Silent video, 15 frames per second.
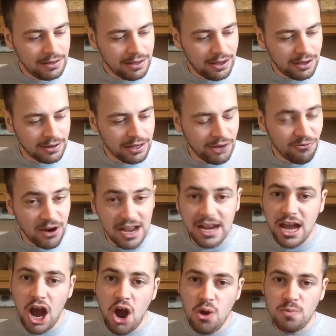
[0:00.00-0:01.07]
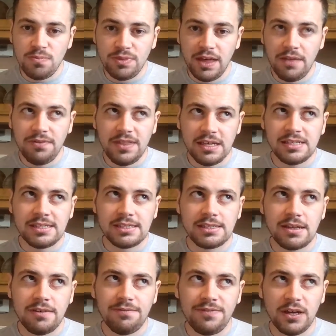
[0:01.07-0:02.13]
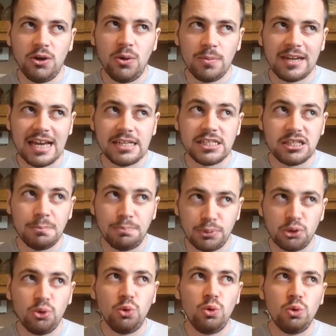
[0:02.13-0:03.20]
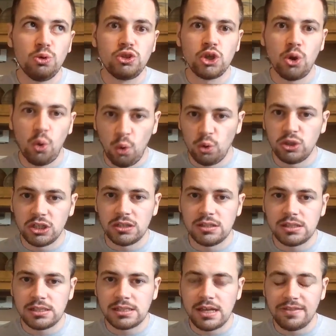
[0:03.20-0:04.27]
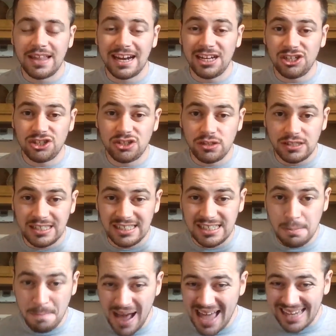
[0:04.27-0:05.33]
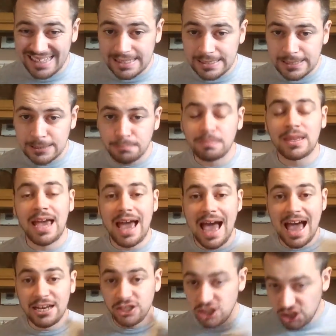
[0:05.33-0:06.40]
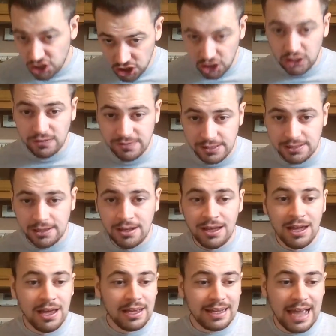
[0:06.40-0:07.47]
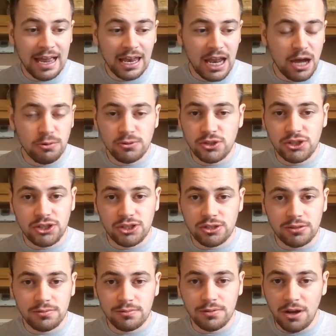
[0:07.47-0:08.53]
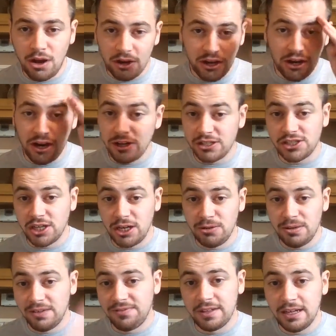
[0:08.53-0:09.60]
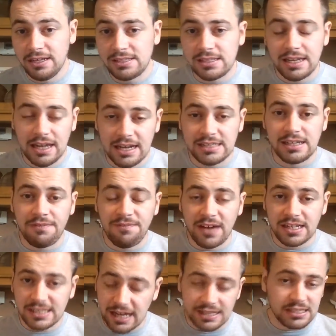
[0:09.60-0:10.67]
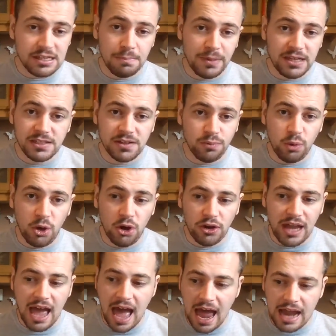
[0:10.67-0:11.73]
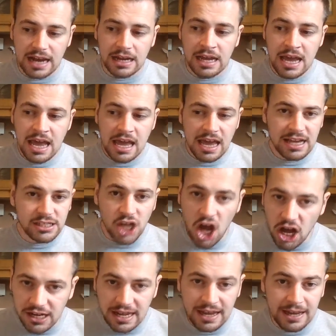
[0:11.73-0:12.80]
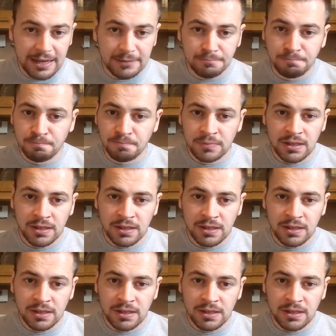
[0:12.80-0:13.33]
I really hope that this film gets the broad audience that it demands and deserves. Ken Loach, I can only salute you for this. It is a fantastic piece of work, and it's hard-hitting,